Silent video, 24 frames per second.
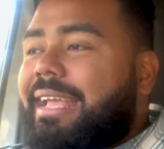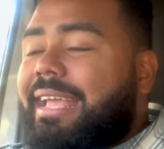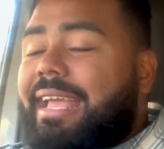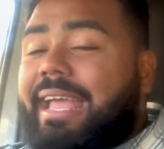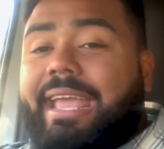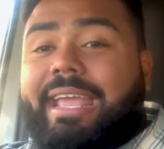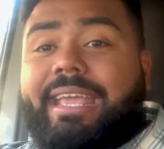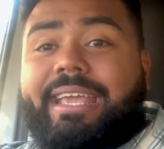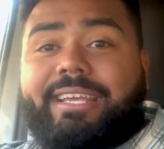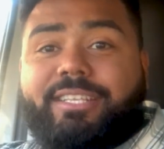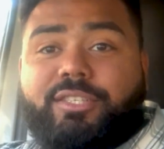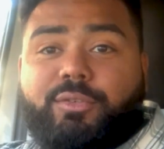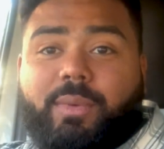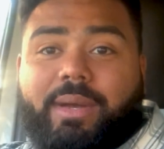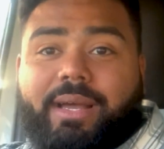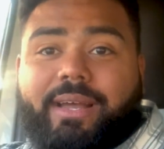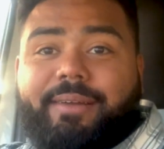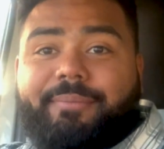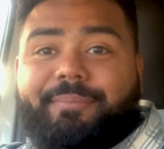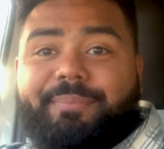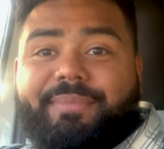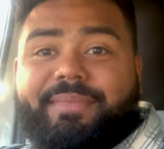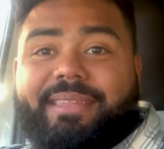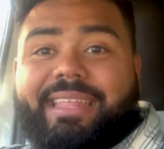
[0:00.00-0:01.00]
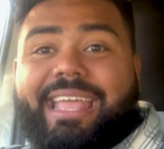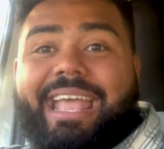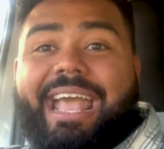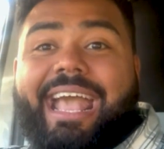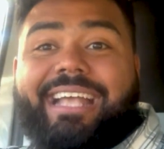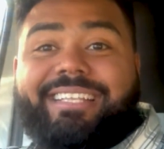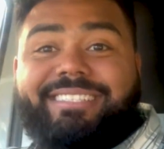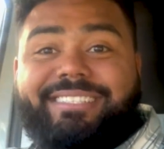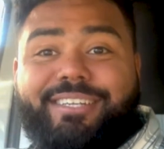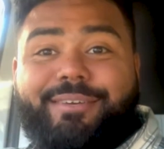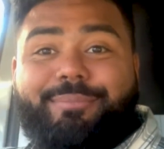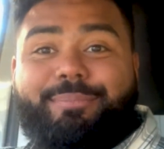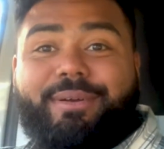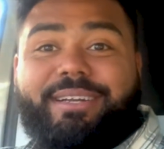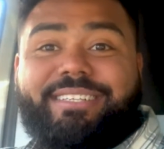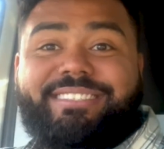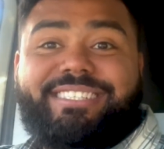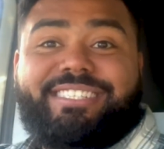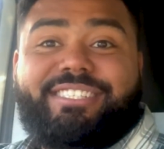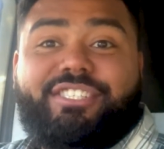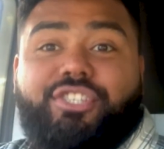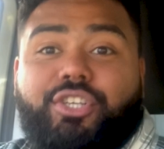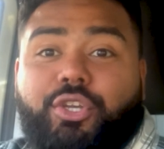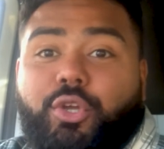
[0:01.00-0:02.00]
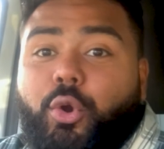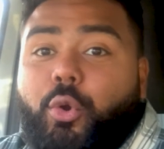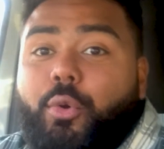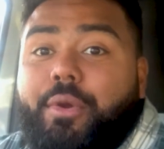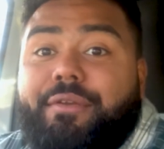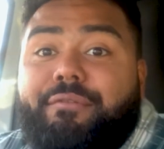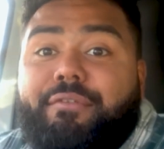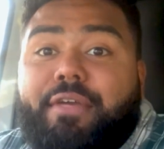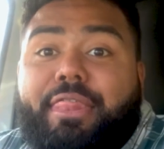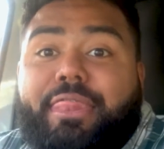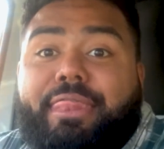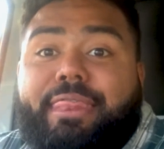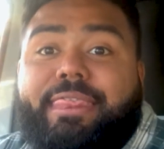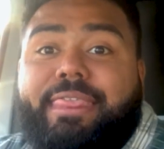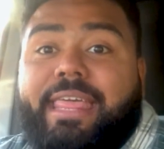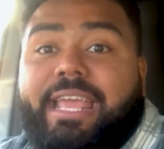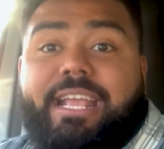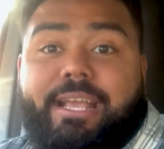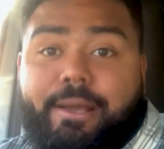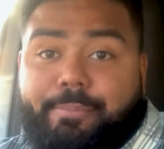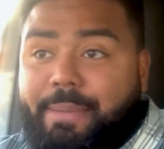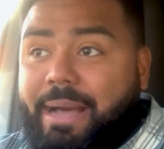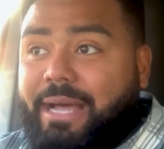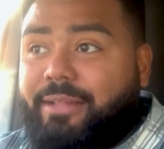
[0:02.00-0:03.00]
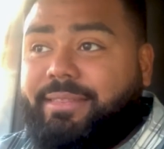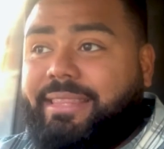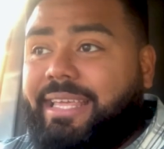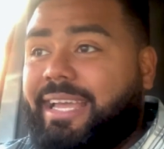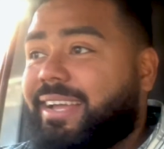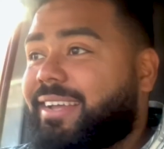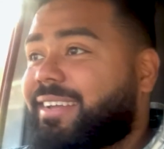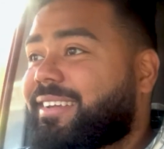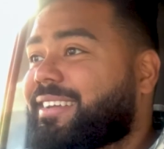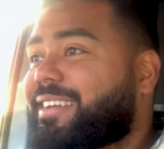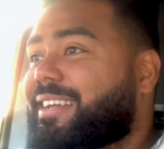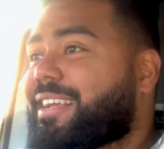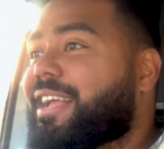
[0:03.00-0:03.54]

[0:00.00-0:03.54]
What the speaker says: And guess what? As an apprentice, you don't even think about that.